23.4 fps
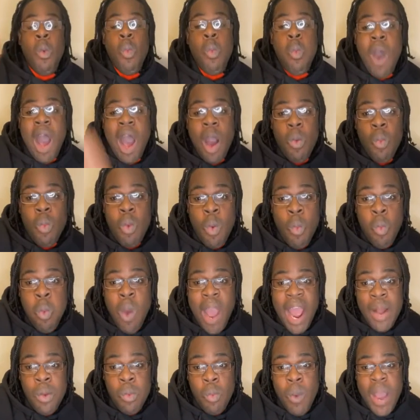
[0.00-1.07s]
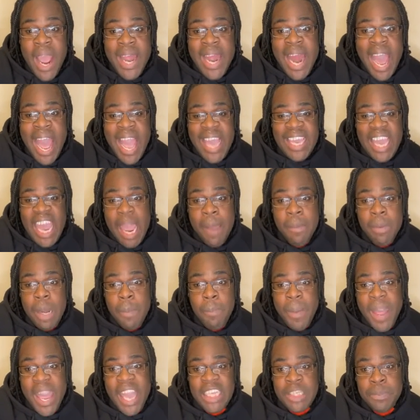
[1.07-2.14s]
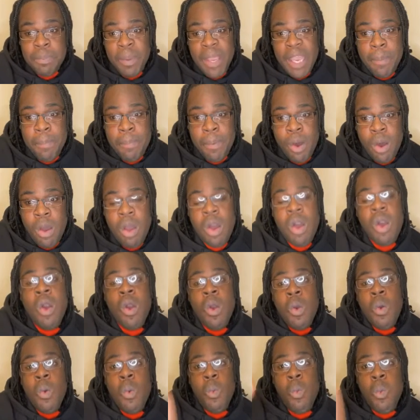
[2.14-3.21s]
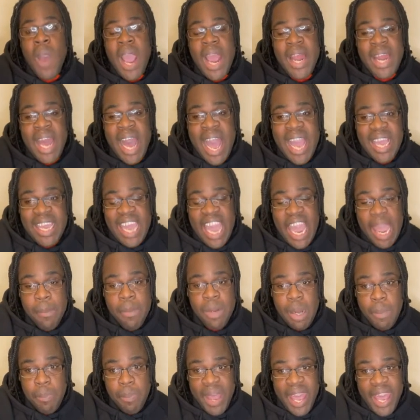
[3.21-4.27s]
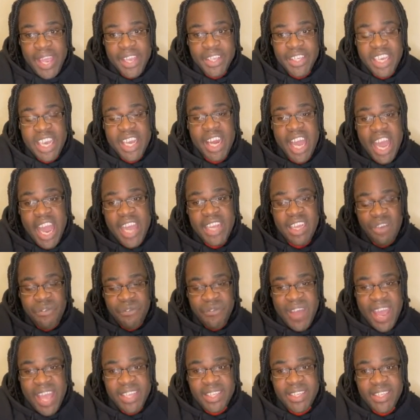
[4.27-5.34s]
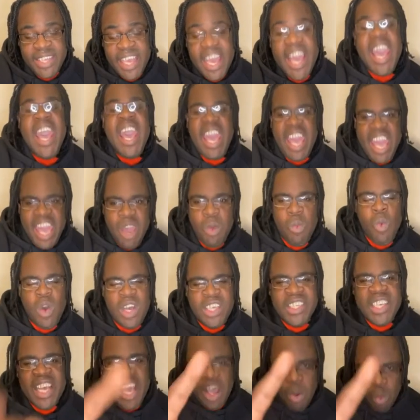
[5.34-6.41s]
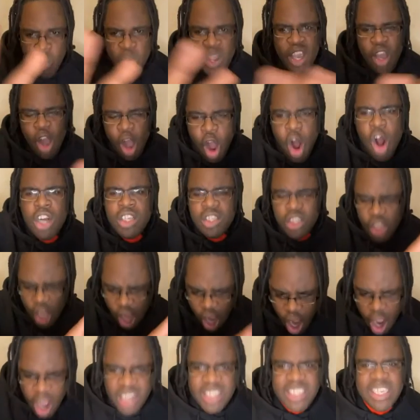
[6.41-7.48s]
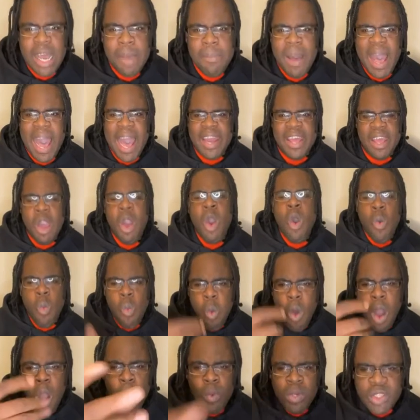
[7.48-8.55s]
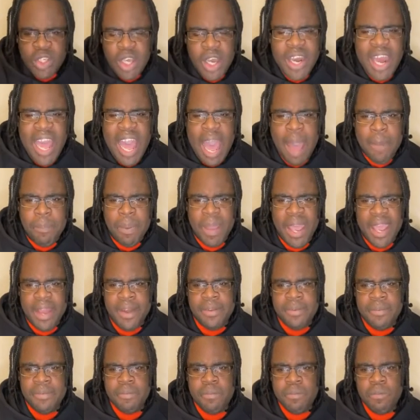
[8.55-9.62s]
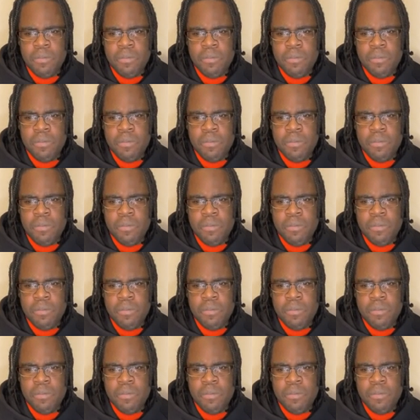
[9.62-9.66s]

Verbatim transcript: What when when I came on the page, people, when I came on the page in her defense, it was we all talked about it. What was gonna happen?